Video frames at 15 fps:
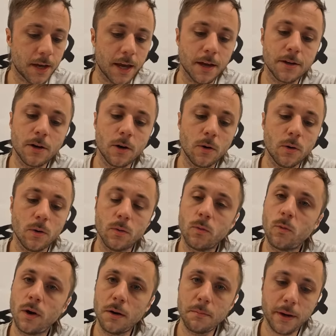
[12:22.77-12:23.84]
and go
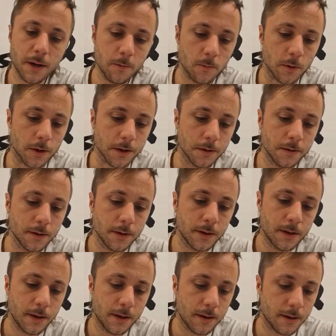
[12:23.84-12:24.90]
one by one
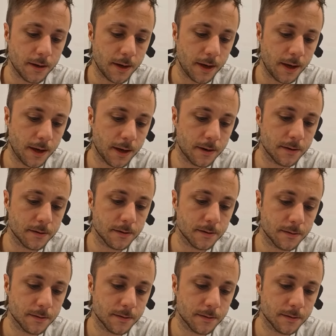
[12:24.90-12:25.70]
and